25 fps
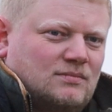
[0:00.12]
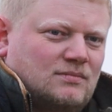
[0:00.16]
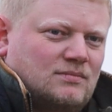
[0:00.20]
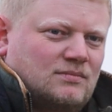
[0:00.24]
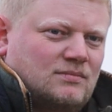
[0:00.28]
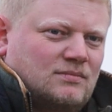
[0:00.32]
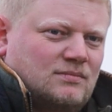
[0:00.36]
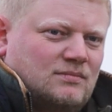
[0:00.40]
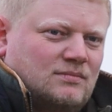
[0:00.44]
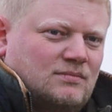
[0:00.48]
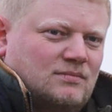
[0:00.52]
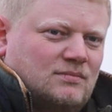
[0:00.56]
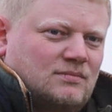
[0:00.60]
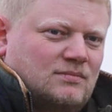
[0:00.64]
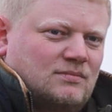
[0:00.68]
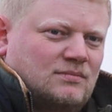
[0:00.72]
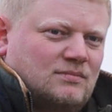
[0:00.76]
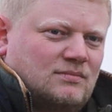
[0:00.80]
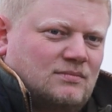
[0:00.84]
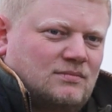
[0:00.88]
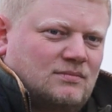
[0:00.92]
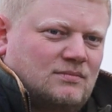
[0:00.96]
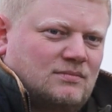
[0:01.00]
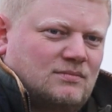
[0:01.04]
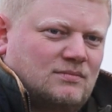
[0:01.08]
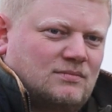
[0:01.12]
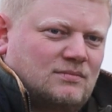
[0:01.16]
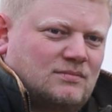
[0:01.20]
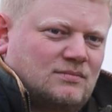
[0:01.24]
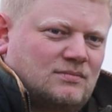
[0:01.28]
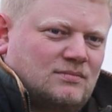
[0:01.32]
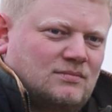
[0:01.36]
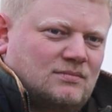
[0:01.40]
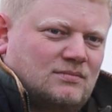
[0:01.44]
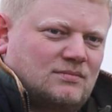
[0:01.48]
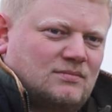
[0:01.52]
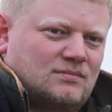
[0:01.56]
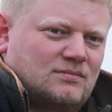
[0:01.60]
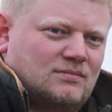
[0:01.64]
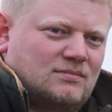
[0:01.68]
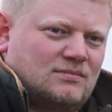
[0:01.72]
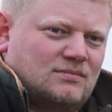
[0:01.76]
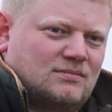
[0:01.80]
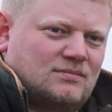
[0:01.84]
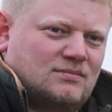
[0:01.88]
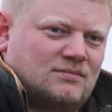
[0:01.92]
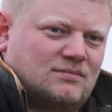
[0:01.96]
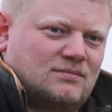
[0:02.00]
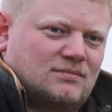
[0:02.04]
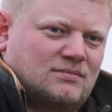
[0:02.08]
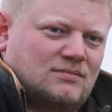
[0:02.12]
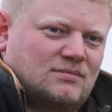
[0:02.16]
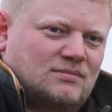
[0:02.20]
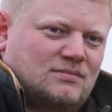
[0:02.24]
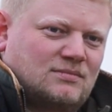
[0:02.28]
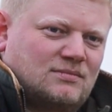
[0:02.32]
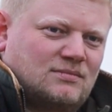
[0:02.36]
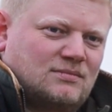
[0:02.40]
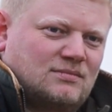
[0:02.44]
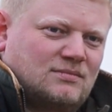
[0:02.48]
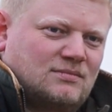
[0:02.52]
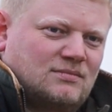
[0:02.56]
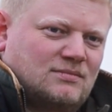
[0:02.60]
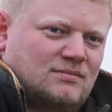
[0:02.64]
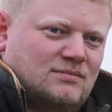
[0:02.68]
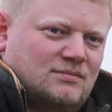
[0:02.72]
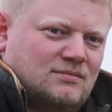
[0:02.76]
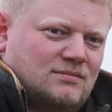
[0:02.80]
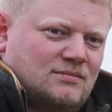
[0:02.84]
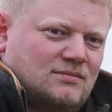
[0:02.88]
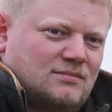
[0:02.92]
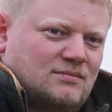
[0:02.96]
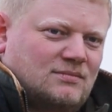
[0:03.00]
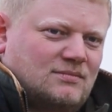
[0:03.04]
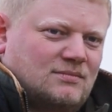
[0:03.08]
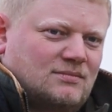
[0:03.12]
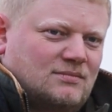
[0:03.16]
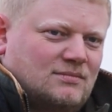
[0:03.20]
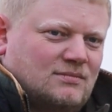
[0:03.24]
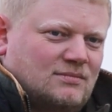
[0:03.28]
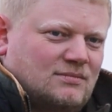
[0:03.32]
[no speech]